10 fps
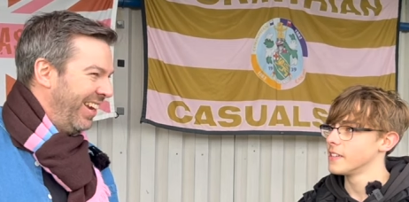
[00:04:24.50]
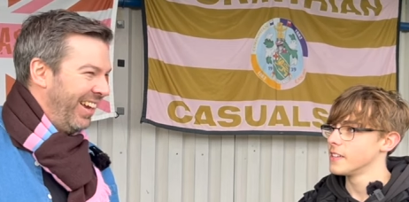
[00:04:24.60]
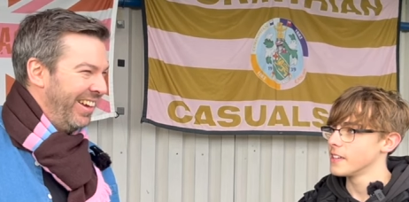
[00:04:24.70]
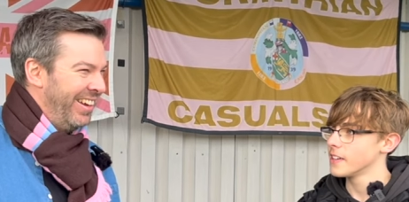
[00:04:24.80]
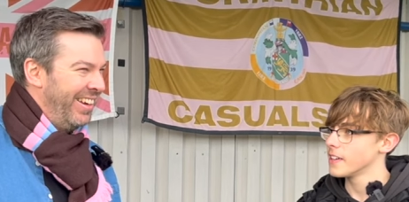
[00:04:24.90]

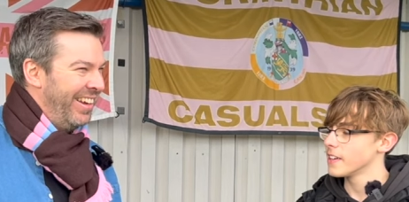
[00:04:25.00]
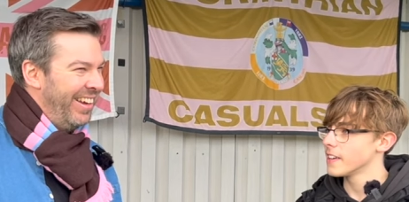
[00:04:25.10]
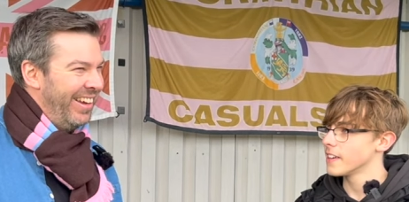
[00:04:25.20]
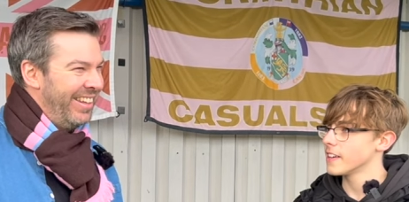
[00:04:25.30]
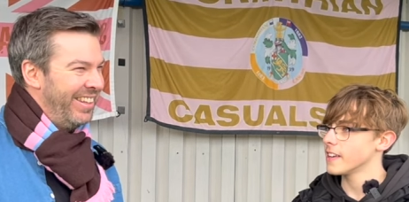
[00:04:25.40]
Speaker 1: Uh,
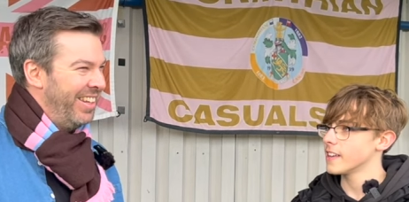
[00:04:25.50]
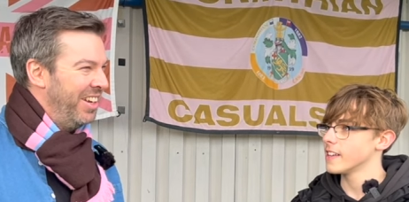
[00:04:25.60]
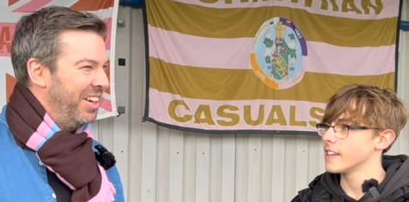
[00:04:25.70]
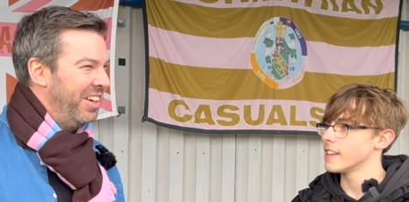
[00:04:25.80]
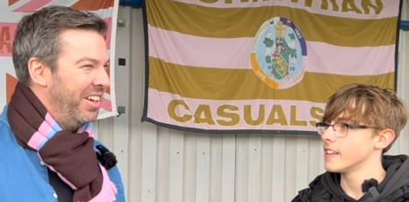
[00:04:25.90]
and
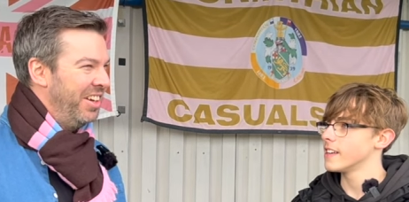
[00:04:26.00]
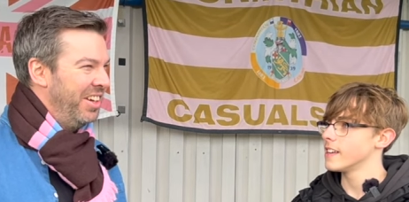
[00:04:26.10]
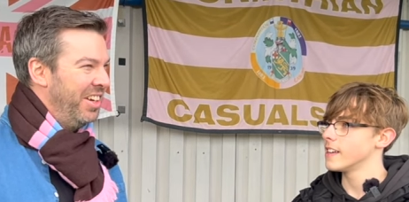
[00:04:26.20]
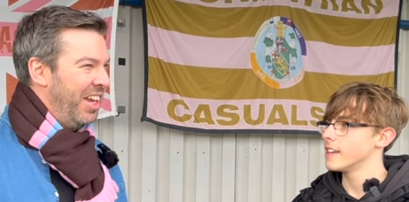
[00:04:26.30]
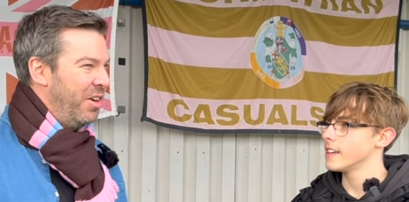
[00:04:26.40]
uh,
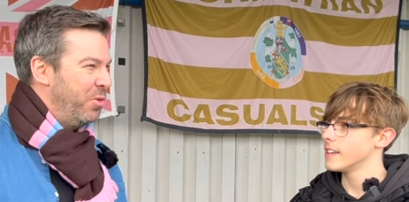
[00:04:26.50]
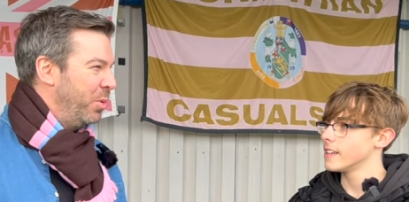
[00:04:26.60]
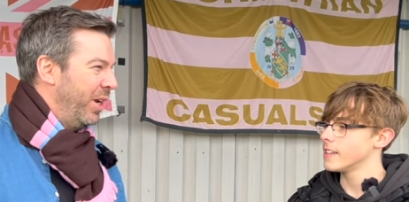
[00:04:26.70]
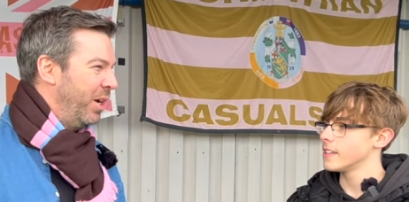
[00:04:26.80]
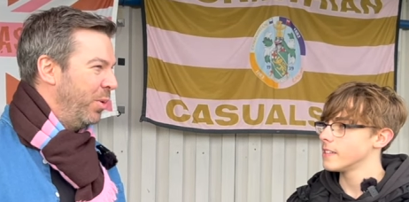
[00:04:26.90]

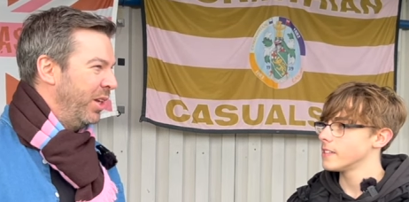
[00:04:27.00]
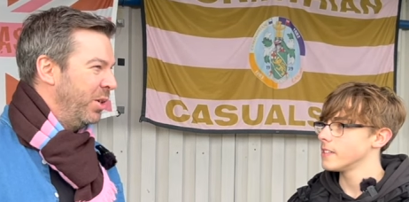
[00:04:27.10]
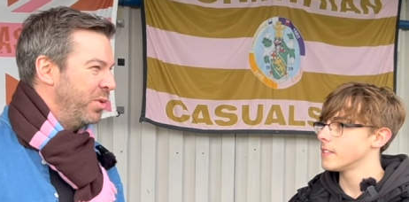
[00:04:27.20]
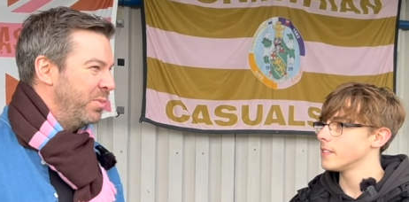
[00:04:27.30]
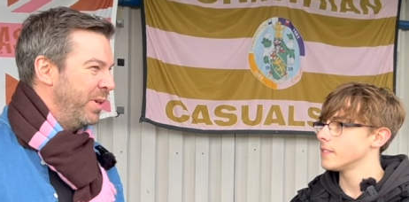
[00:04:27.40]
everywhere they went, there
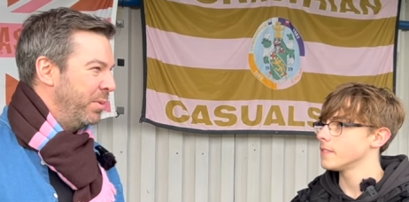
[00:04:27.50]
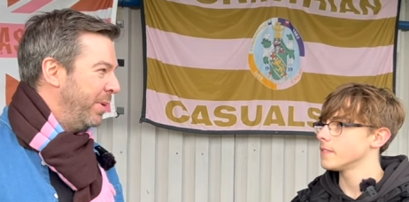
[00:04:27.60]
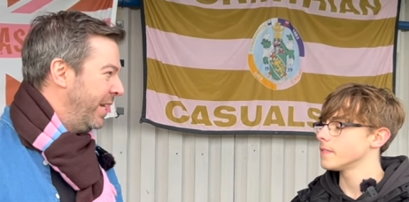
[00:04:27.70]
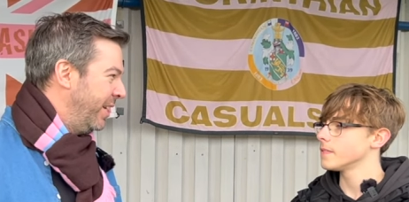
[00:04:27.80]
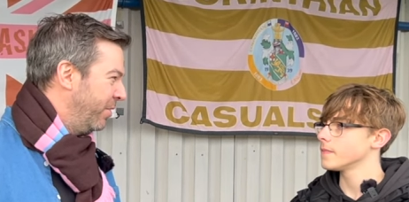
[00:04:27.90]
was a big
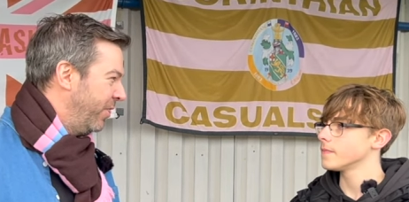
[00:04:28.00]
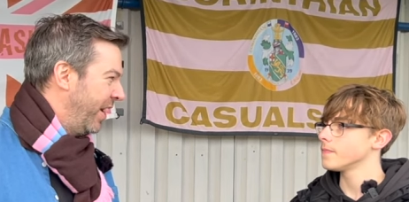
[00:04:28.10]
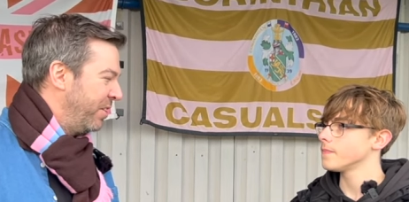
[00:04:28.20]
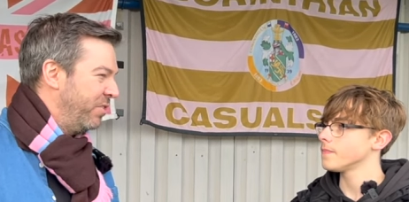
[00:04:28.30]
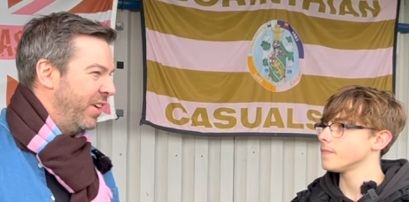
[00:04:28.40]
media
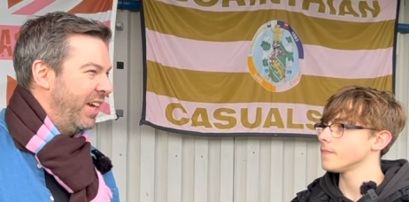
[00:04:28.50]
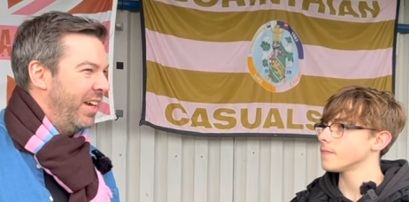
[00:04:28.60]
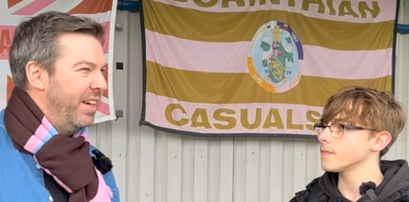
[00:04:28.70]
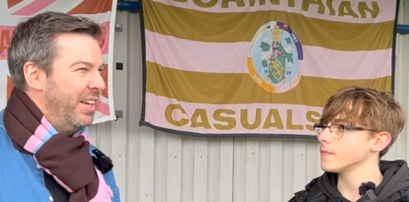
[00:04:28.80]
fanfare.